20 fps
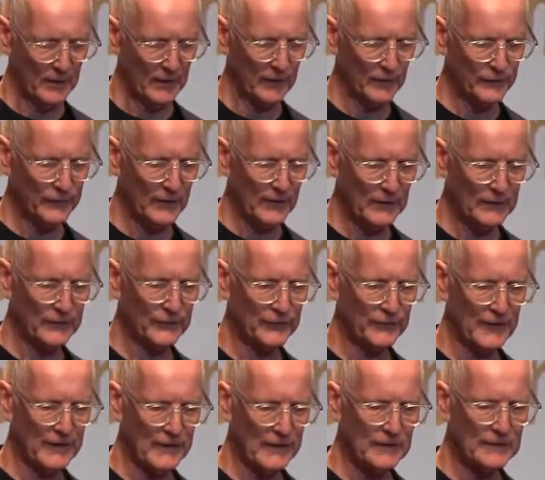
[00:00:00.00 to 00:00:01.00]
Israel is
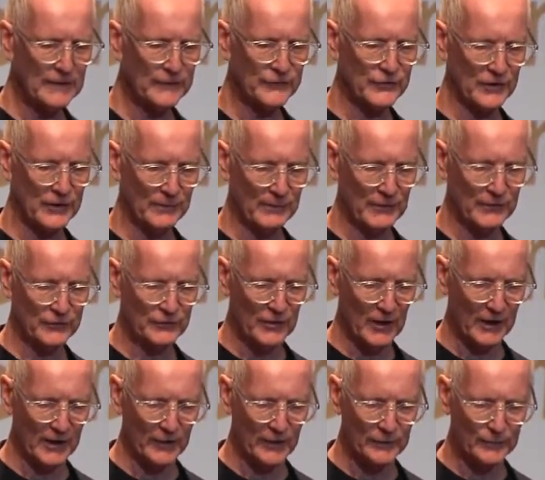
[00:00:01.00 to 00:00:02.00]
the illegitimate
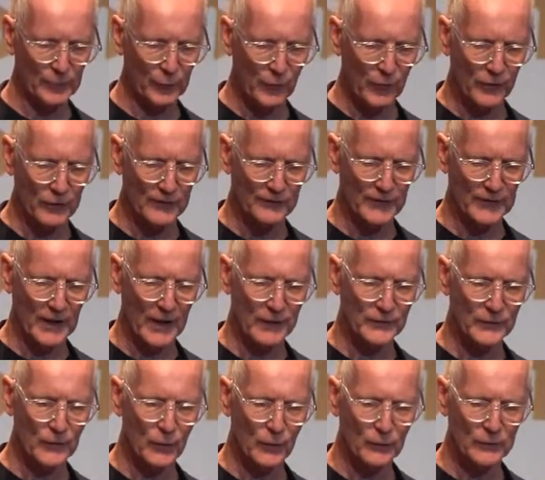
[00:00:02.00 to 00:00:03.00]
child born of an
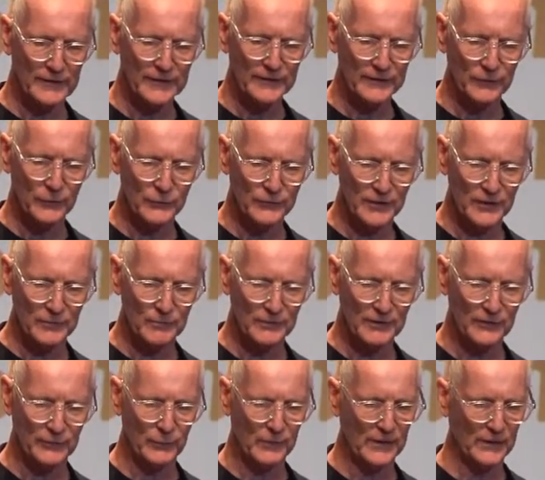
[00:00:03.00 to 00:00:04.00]
unholy union
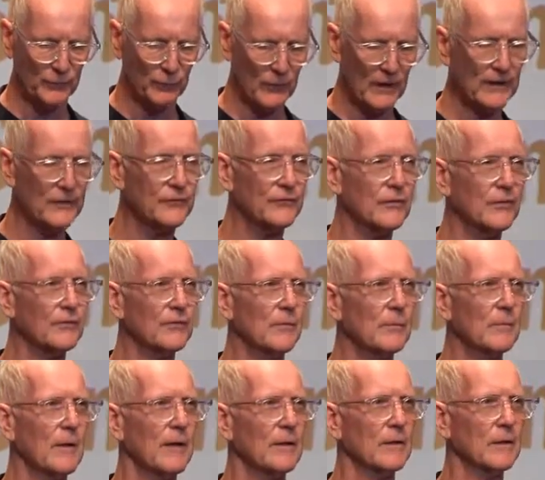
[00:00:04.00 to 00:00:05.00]
between
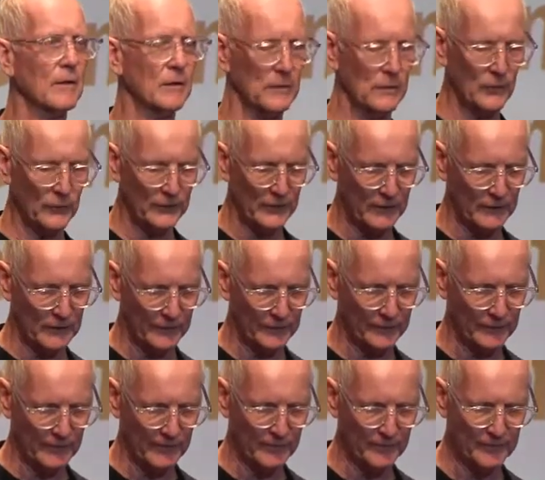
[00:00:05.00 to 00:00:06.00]
racism and
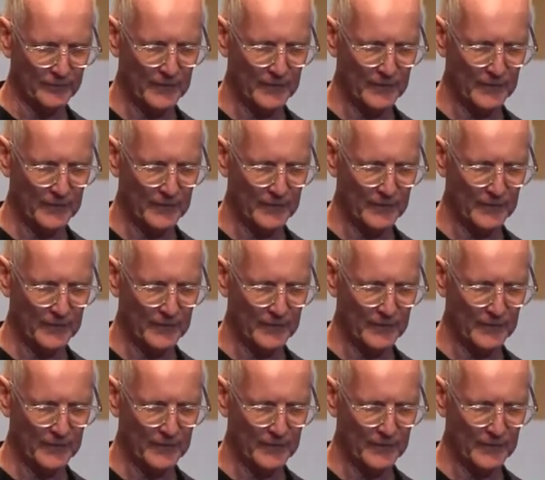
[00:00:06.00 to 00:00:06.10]
colonialism.